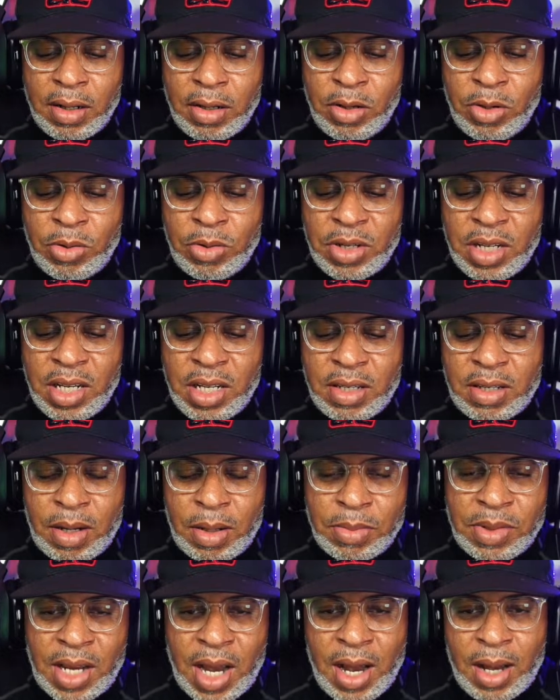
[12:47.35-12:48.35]
Usually,
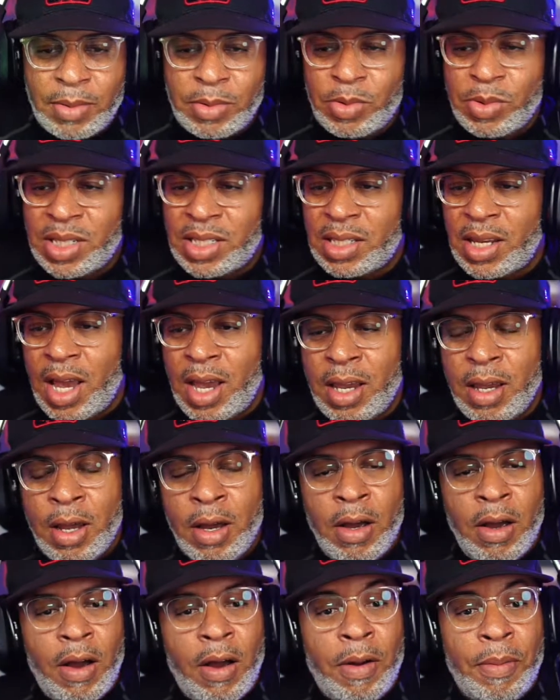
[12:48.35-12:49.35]
sometimes we say,
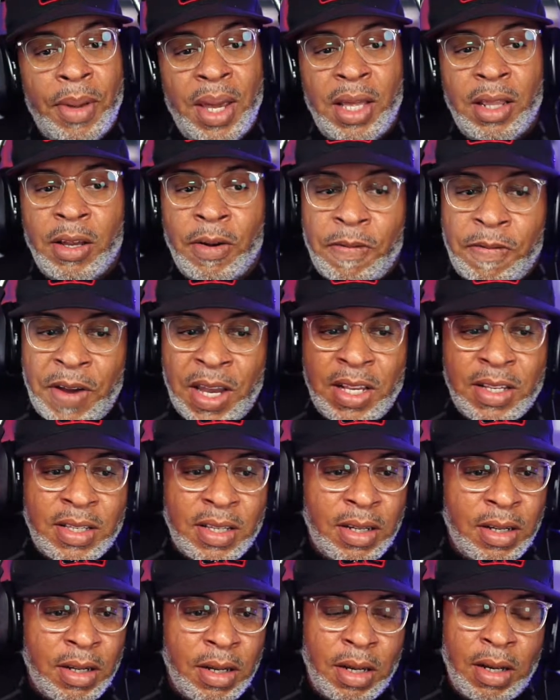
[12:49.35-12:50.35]
"Oh man, they're
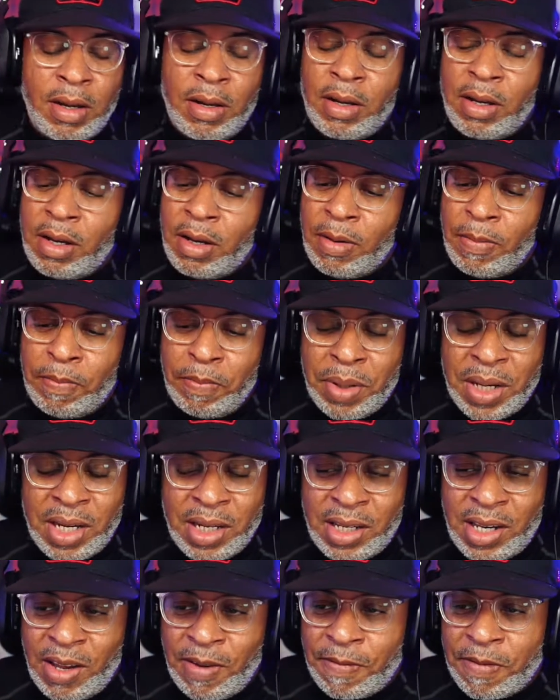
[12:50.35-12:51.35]
facing a
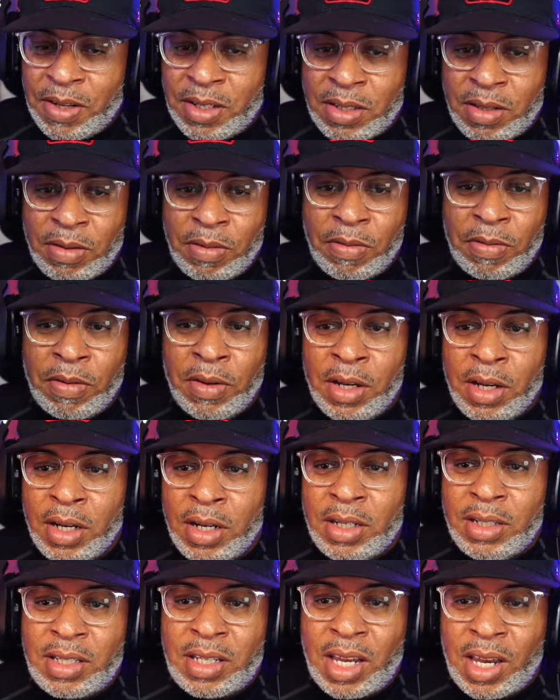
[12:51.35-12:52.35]
big defensive
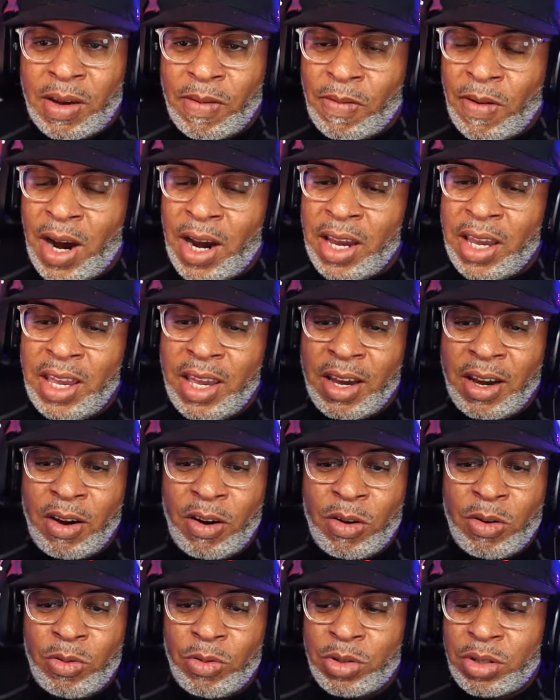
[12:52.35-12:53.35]
team right
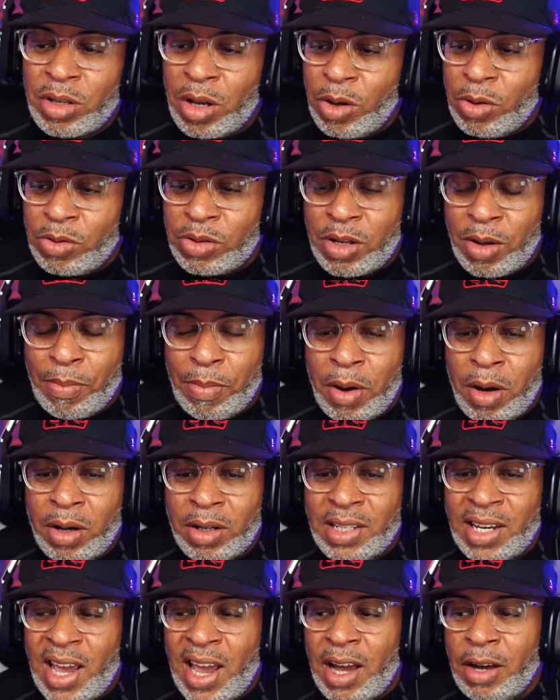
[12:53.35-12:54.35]
here who slows the ball
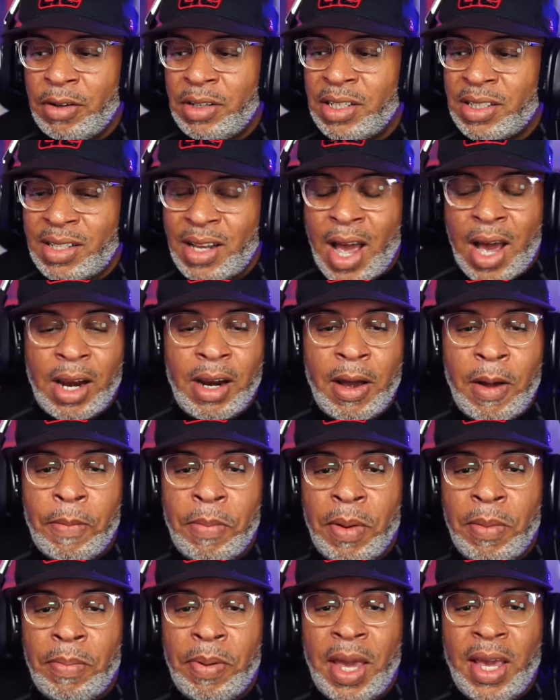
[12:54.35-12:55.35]
down. It's not up
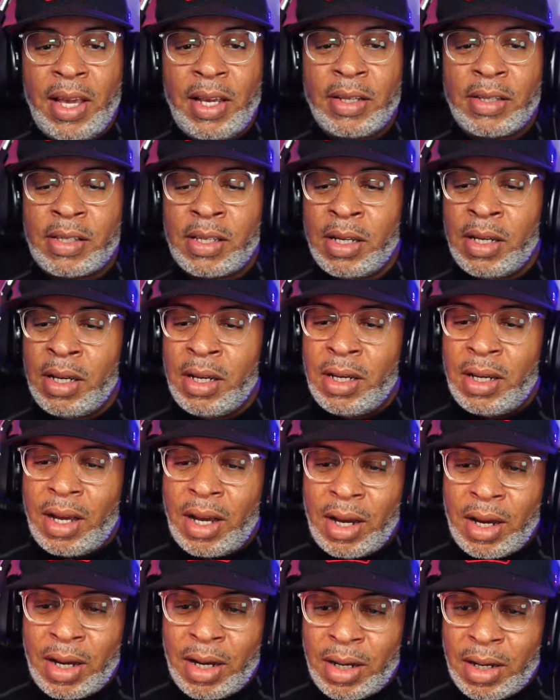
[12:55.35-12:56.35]
in pace.
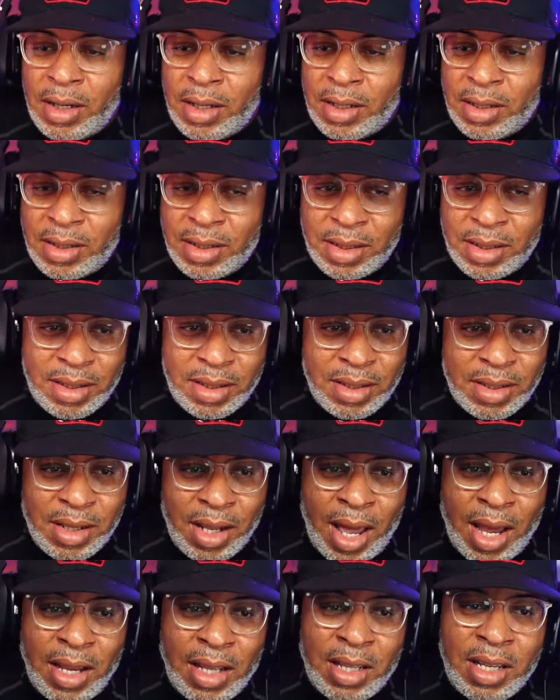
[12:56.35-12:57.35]
Uh,
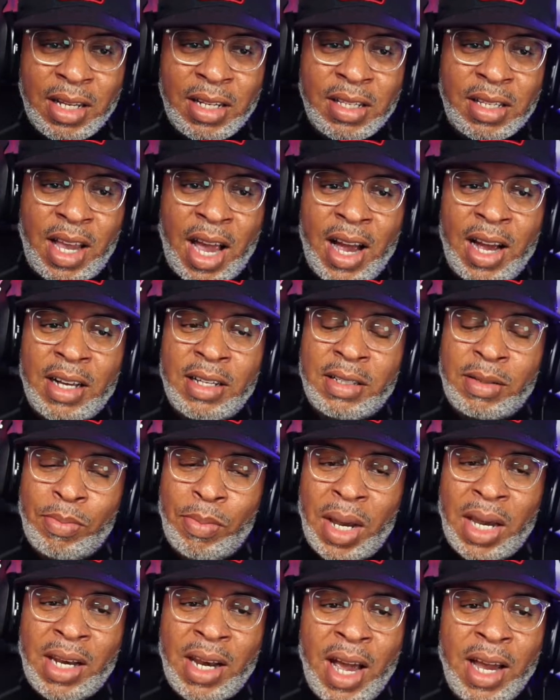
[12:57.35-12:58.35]
like these guys
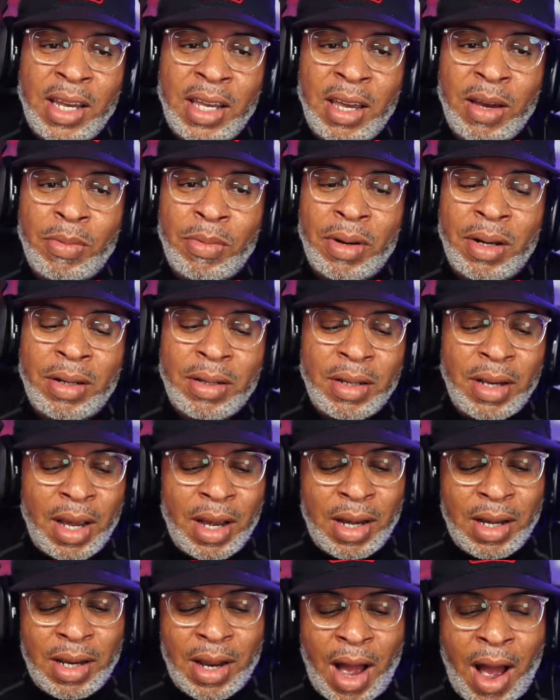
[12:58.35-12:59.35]
may not give."
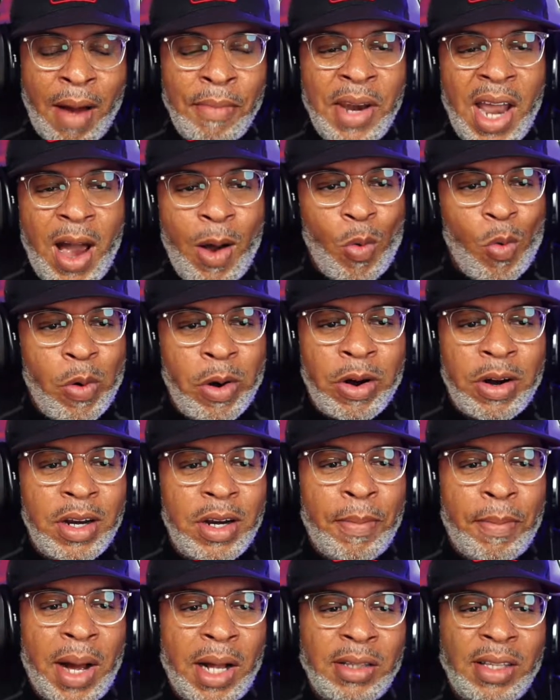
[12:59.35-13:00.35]
I'm not worried
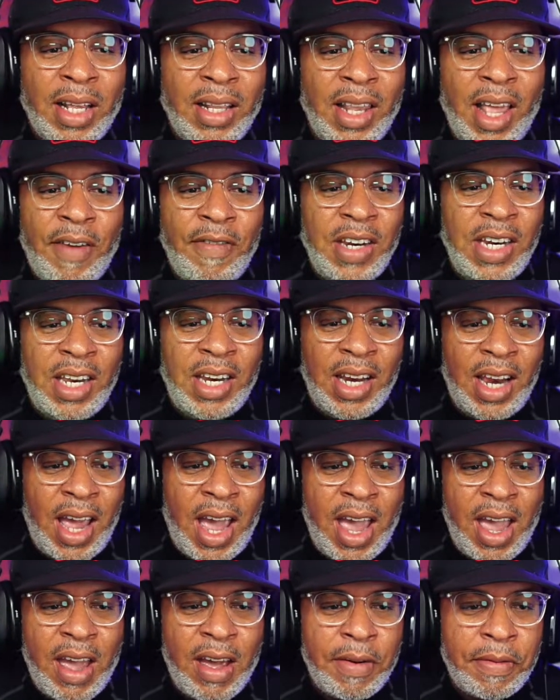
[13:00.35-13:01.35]
about the 11 and a
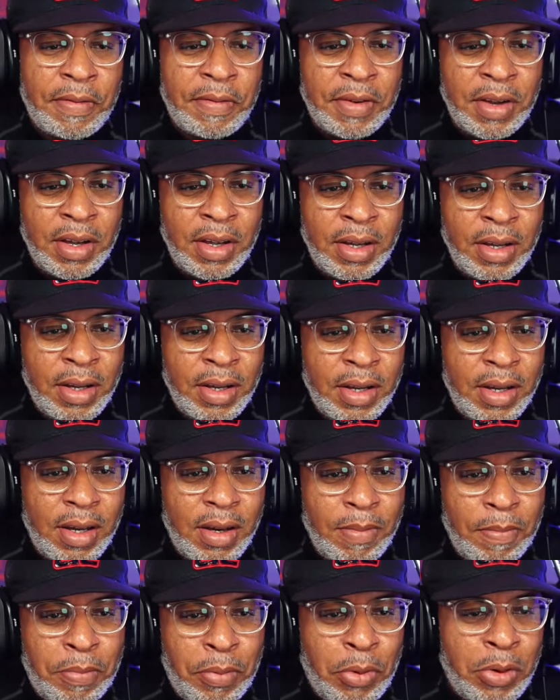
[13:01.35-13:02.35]
half
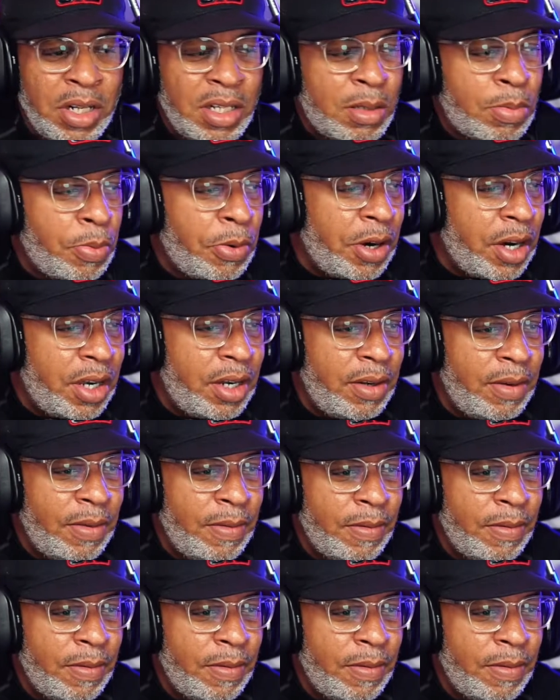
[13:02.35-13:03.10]
point spread.